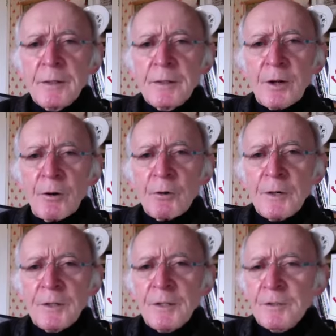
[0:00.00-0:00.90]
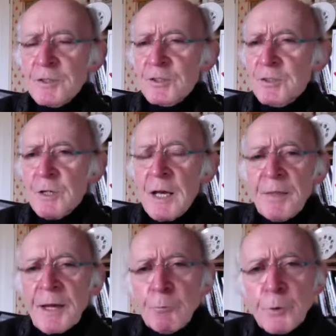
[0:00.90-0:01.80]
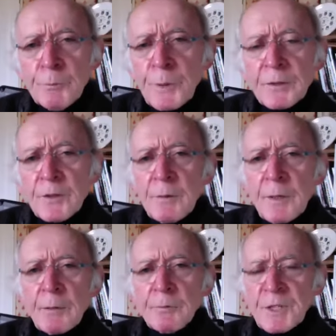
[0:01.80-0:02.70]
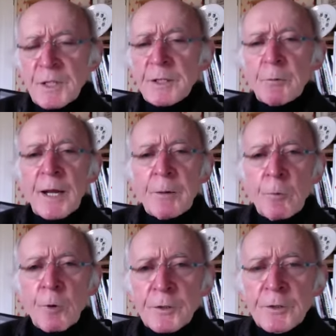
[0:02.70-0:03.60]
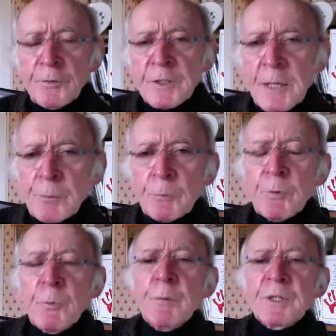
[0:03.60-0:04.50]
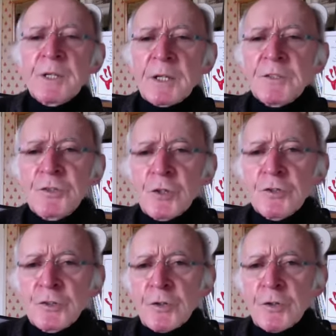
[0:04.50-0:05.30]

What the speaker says: You know, right. You just, that wouldn't be it. That certainly, when I worked, for example, when we were taking students